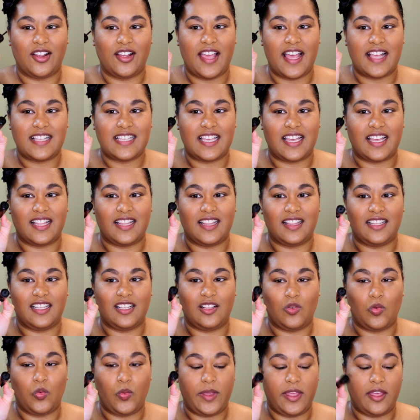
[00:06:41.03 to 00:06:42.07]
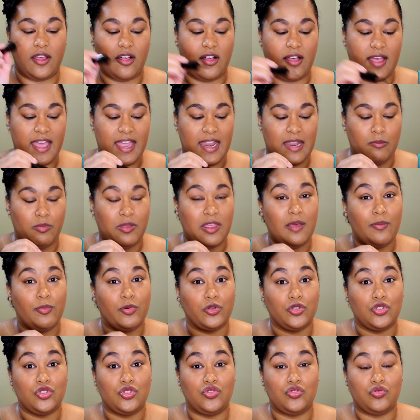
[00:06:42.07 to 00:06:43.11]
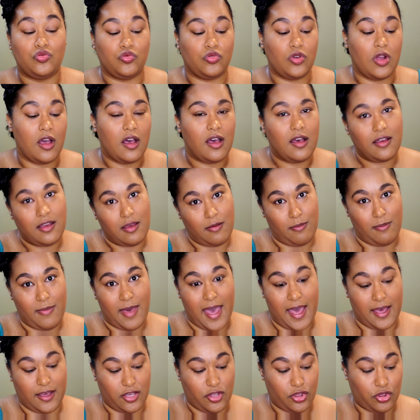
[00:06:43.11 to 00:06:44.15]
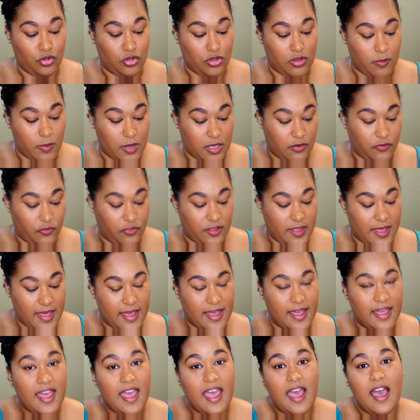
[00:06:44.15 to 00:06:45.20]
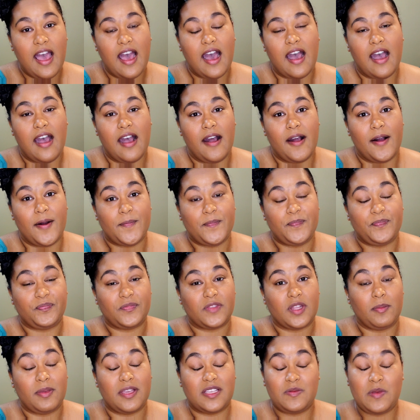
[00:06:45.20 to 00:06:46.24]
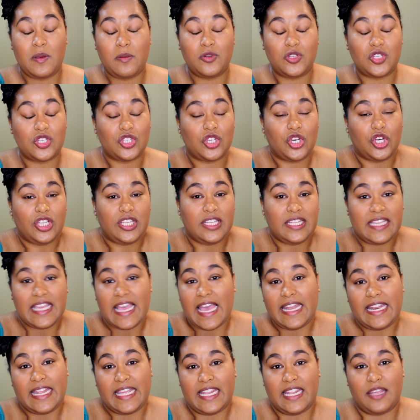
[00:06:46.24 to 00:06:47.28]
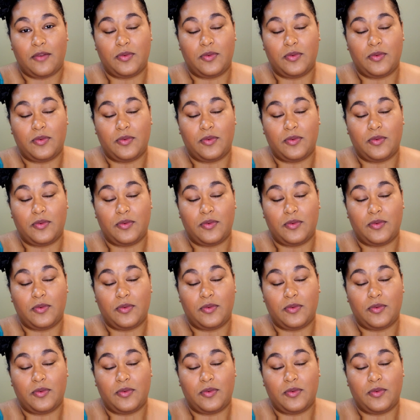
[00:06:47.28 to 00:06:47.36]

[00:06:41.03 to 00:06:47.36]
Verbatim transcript: It has like a little wheel, and people drug MAC through the mud for that um, because people just couldn't get it.